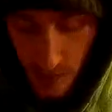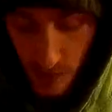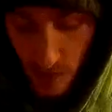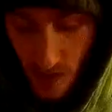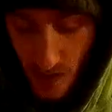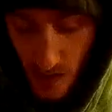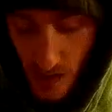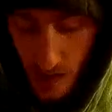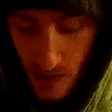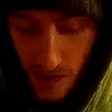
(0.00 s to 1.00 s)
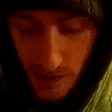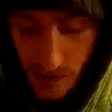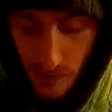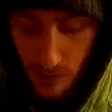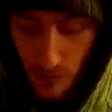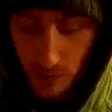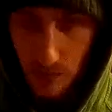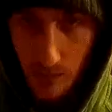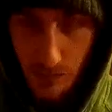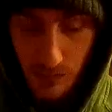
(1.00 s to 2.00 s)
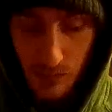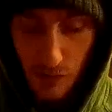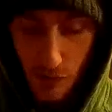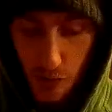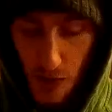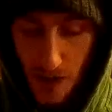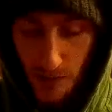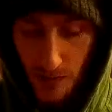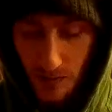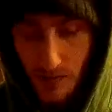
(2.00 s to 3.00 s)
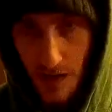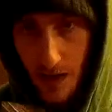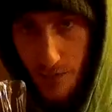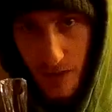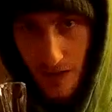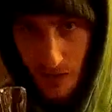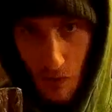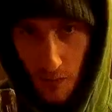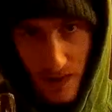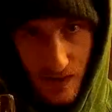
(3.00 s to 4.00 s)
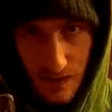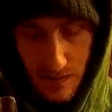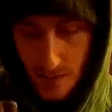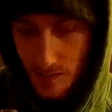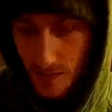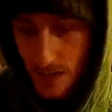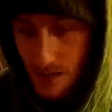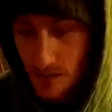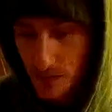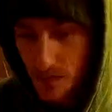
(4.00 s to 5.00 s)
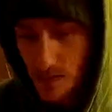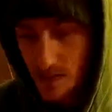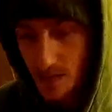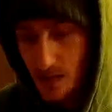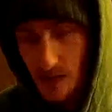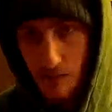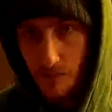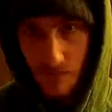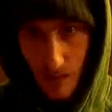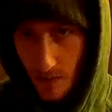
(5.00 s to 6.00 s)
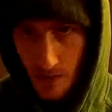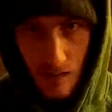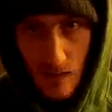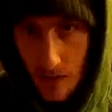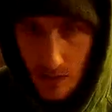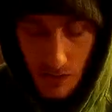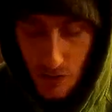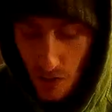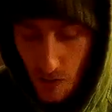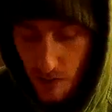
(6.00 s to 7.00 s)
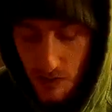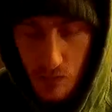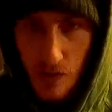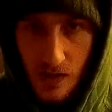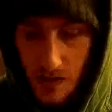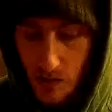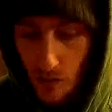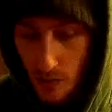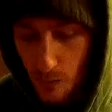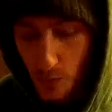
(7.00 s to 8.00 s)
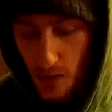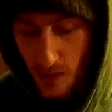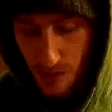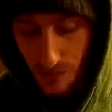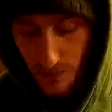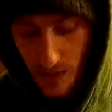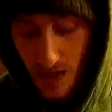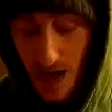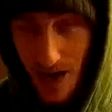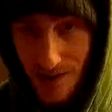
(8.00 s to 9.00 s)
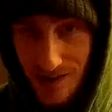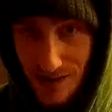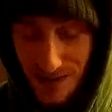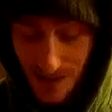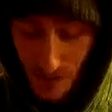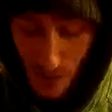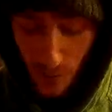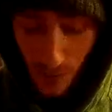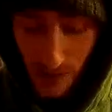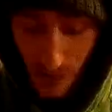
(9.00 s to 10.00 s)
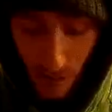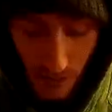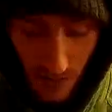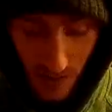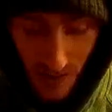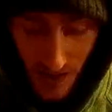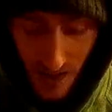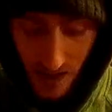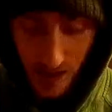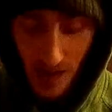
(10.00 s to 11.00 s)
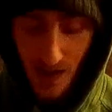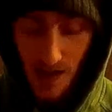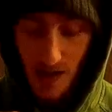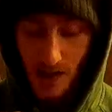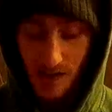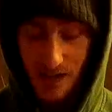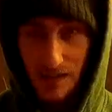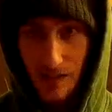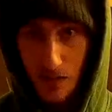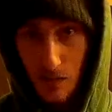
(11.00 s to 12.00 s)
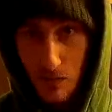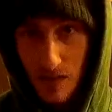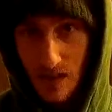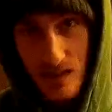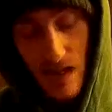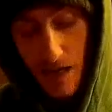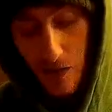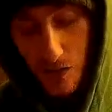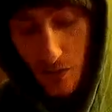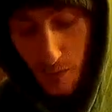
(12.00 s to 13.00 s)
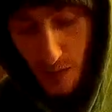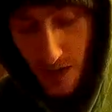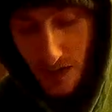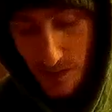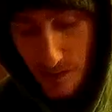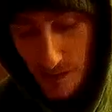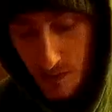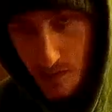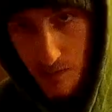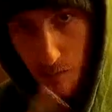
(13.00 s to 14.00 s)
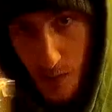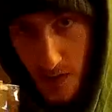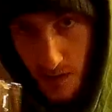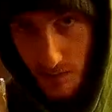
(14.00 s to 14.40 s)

You get a nice little screwdriver. I've yet to open this. As you can see, the drone is really durable. I hopefully don't think I'll need to use these extra blades, but